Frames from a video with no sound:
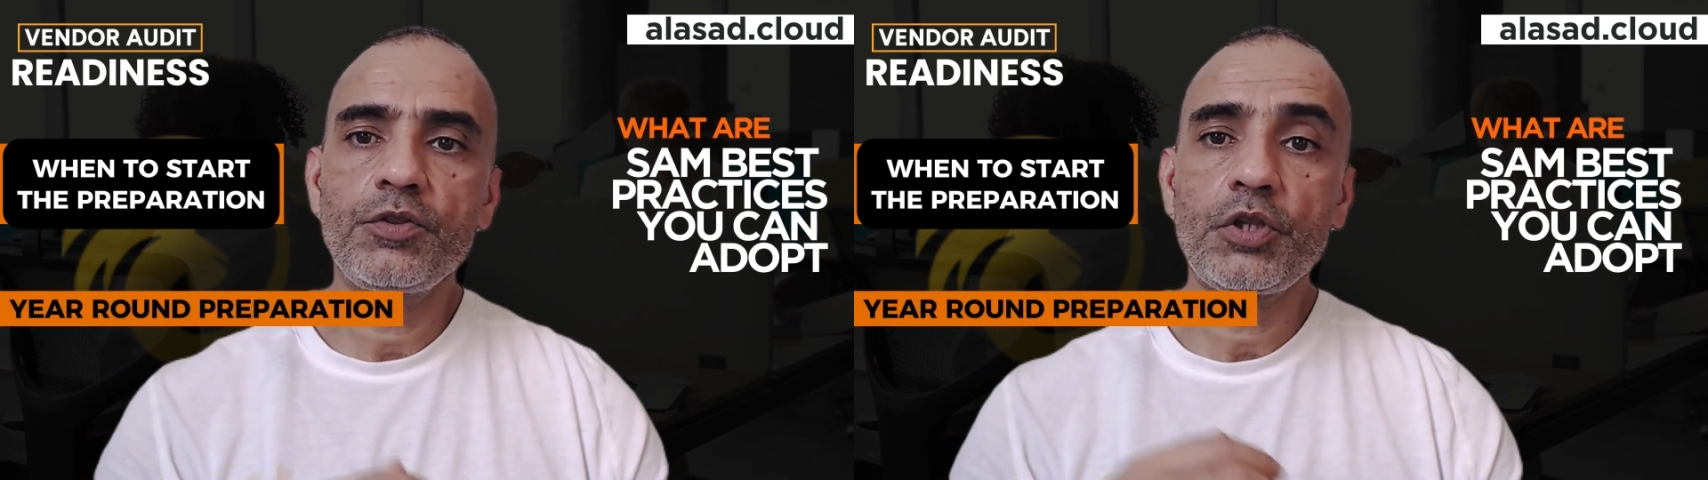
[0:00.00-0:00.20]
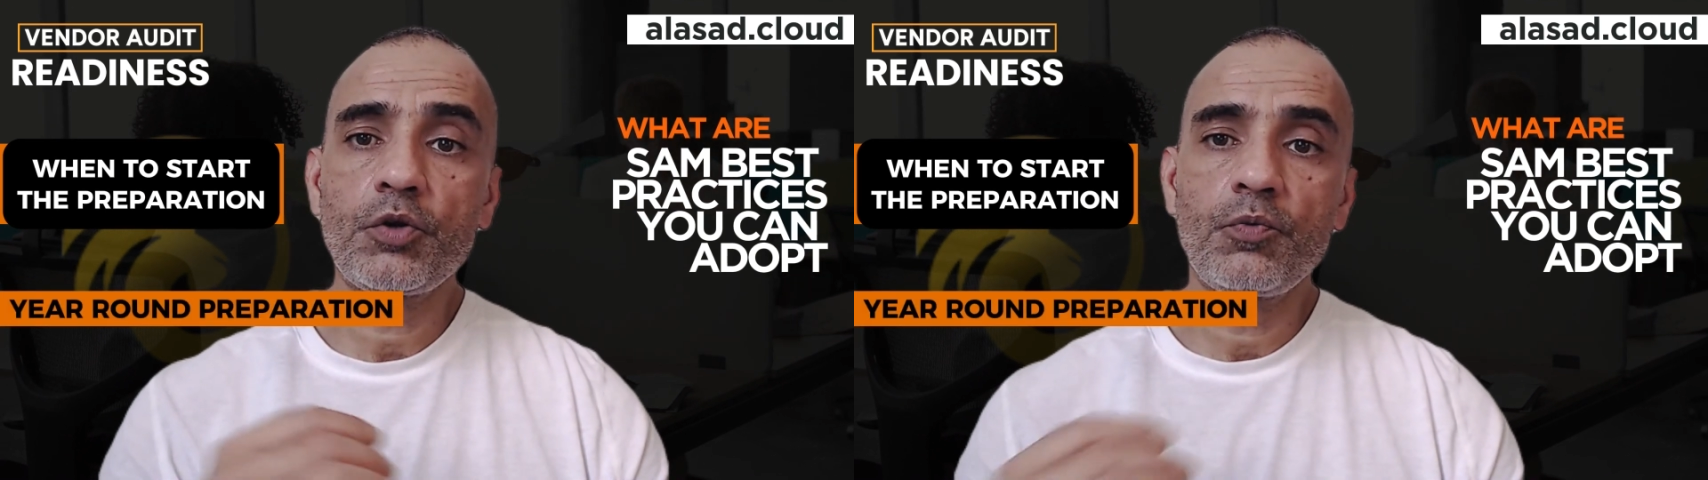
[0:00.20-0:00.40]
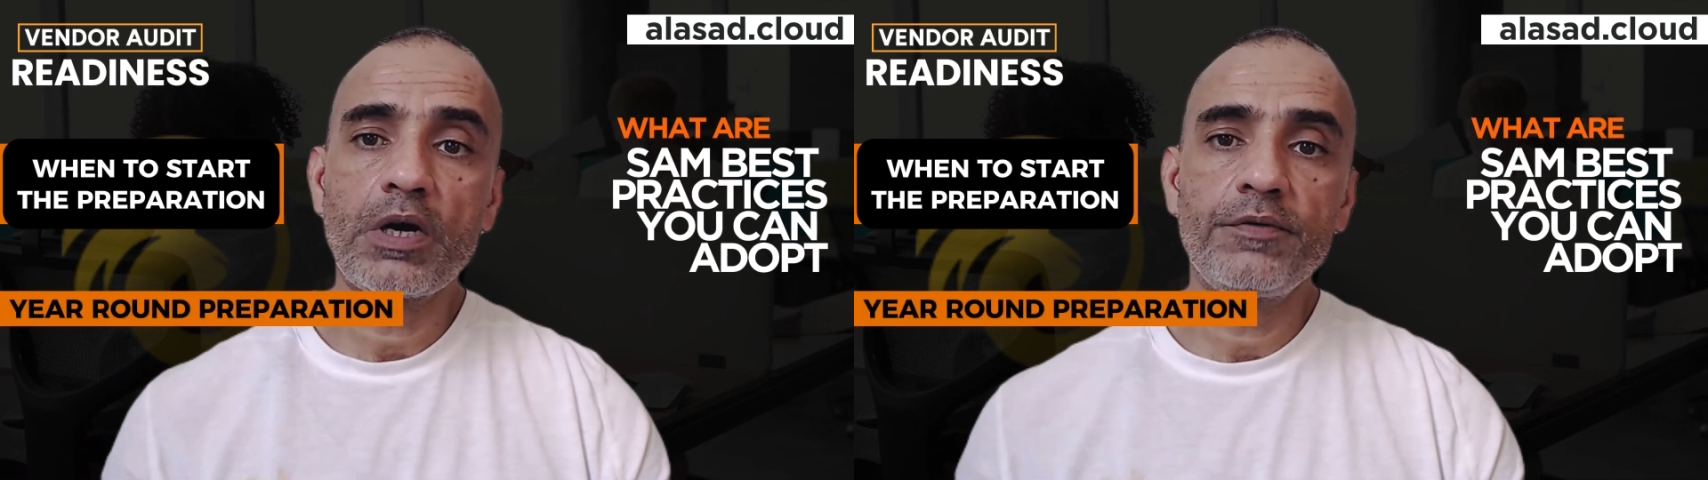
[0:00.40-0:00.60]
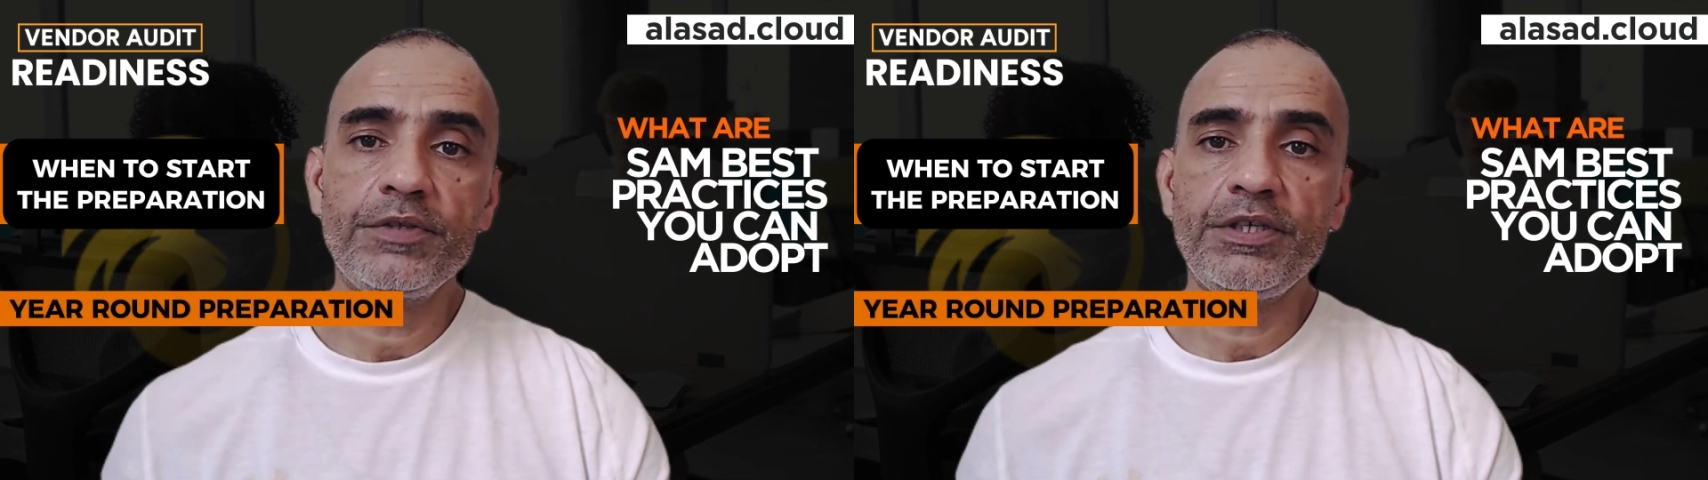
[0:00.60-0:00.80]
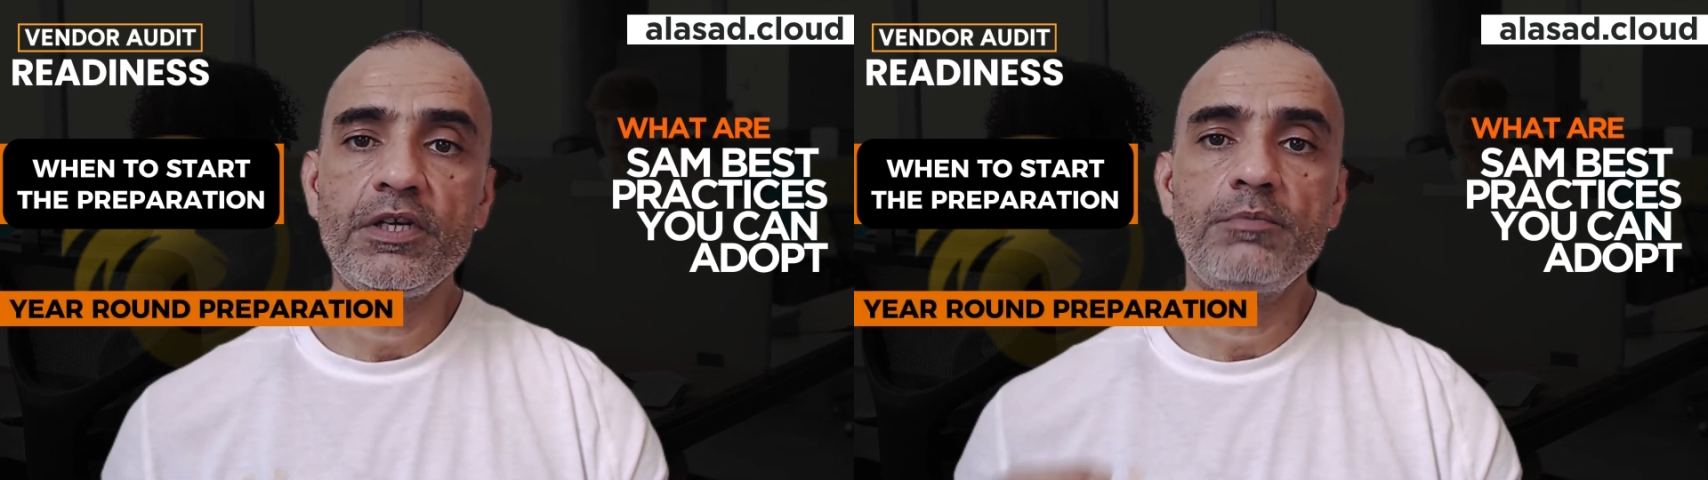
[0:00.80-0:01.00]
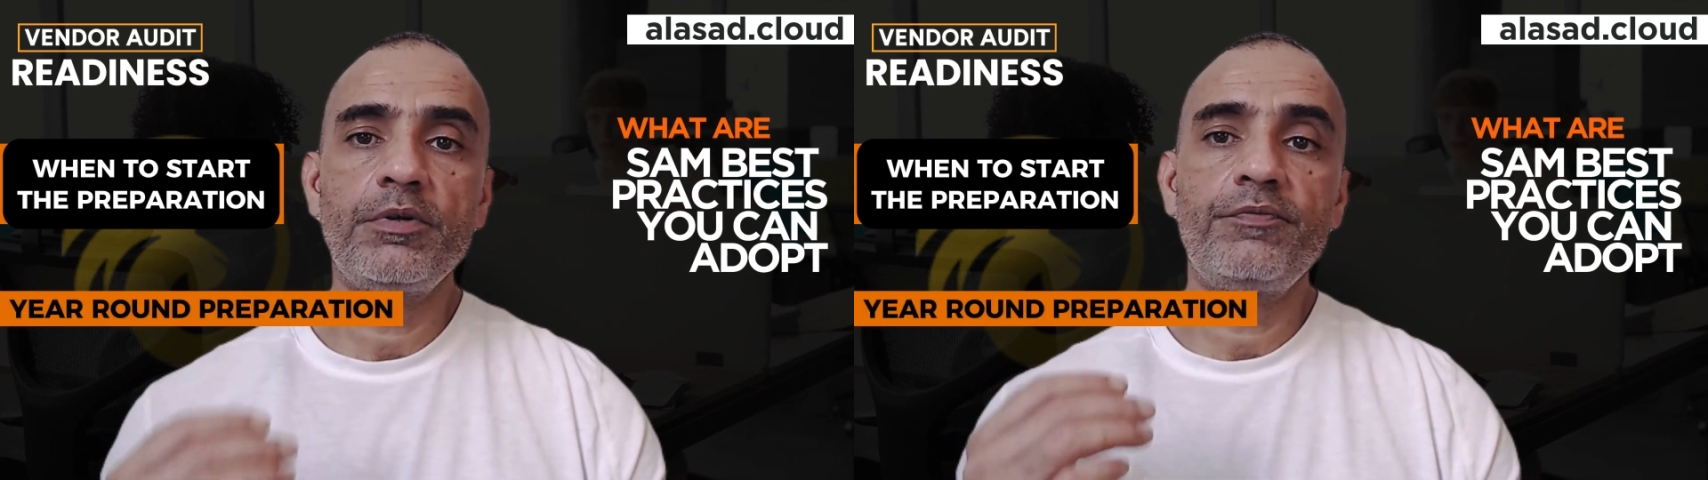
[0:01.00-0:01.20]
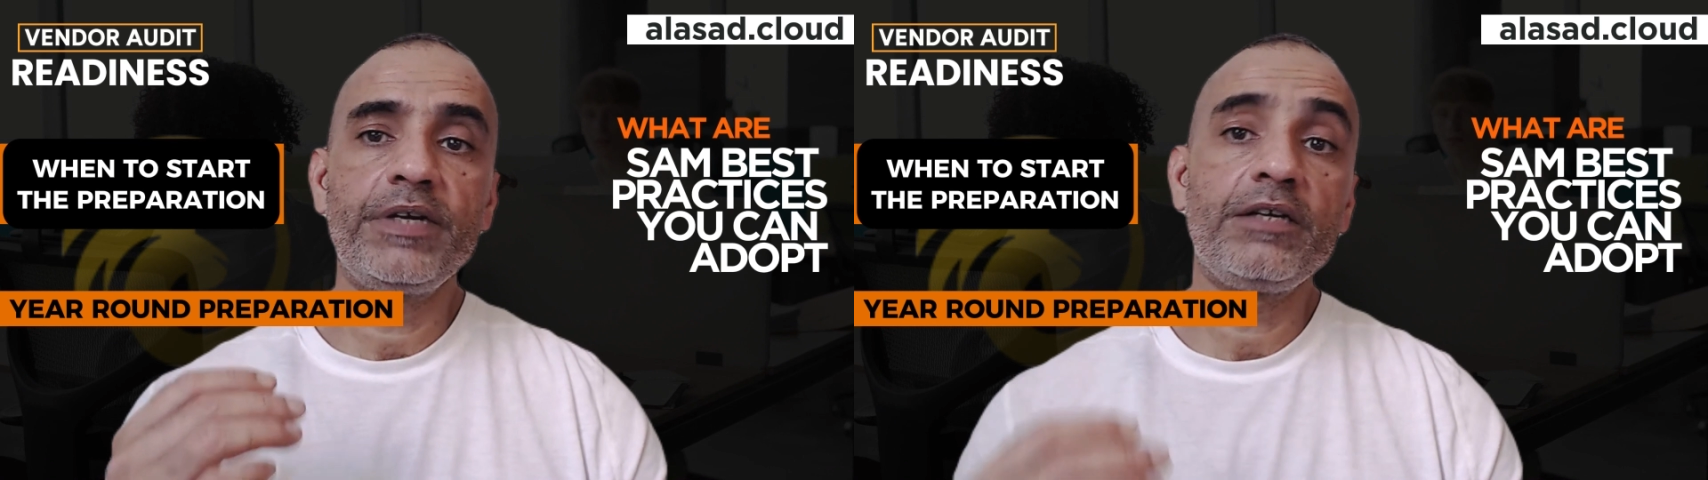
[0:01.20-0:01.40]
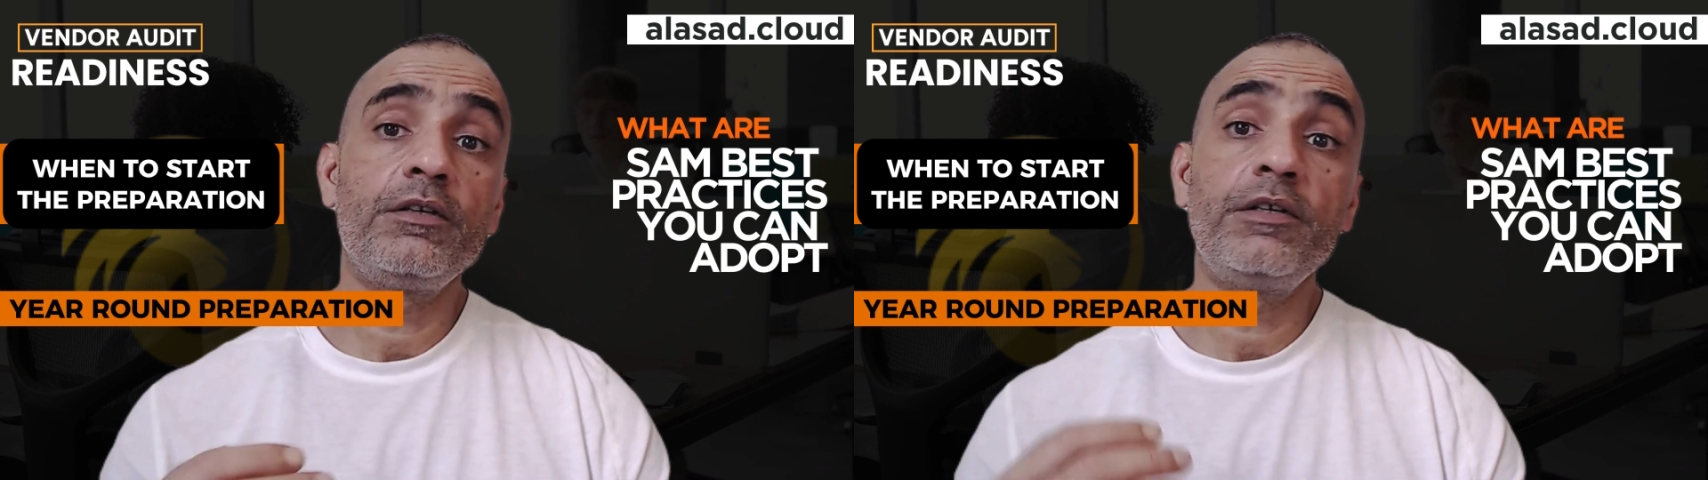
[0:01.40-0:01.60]
throughout the year by
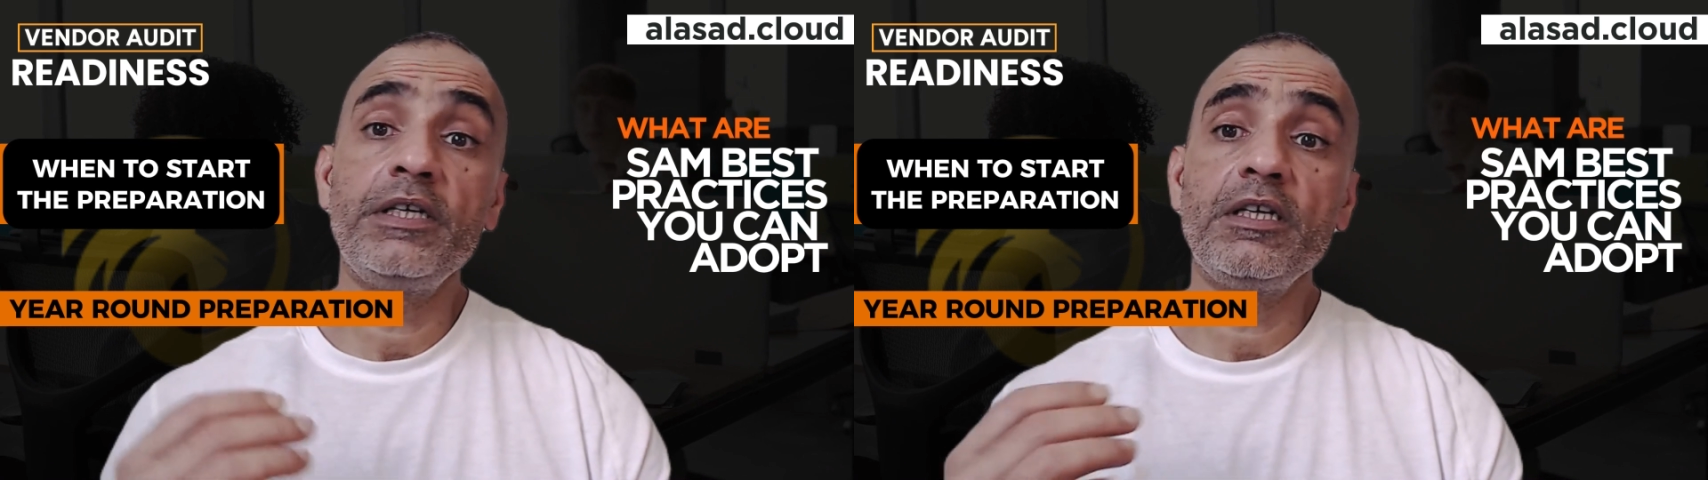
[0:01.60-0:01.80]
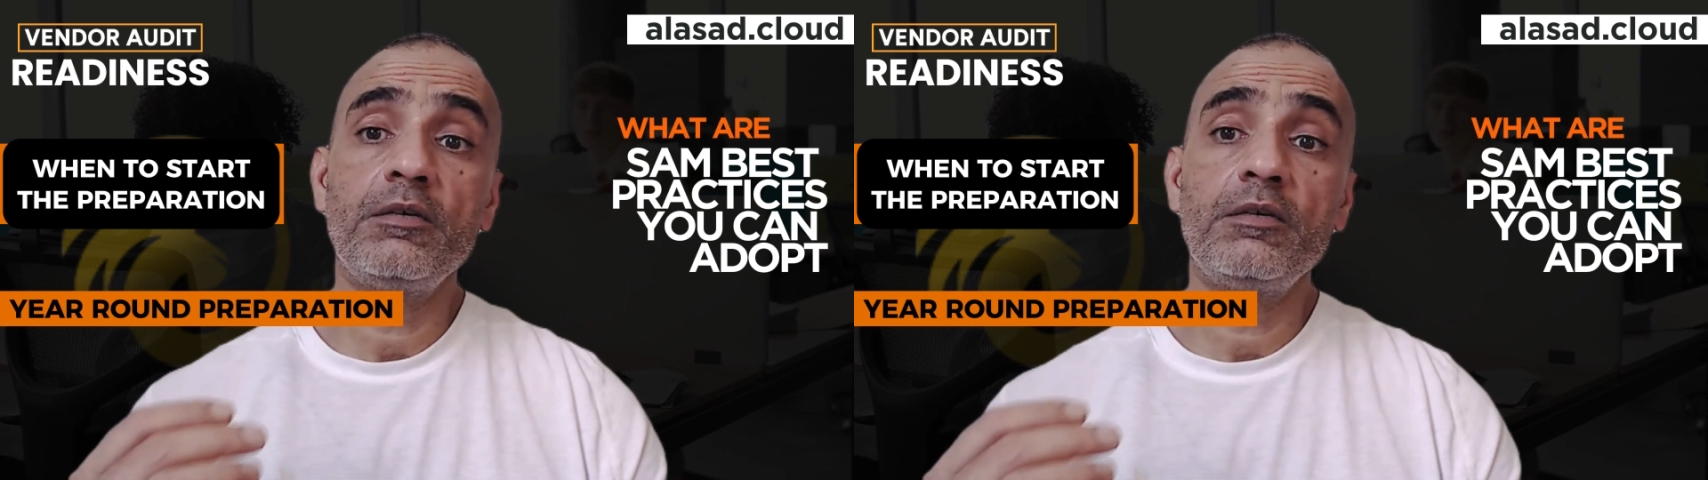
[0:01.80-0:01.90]
regularly